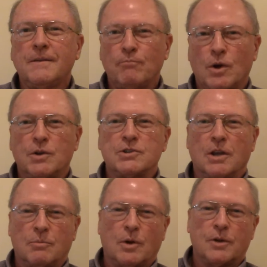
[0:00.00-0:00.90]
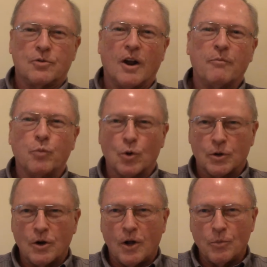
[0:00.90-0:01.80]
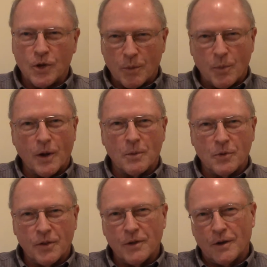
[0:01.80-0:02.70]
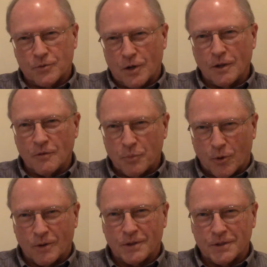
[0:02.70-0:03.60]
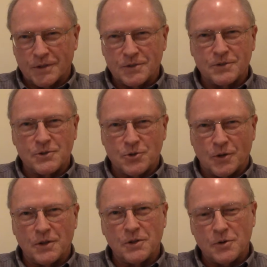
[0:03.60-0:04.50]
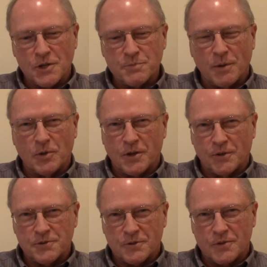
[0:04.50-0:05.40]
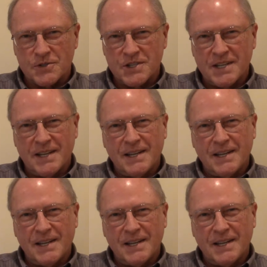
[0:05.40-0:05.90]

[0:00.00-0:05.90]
my draft board called me up about a month after I left Portland to join the U.S. Public Health Service.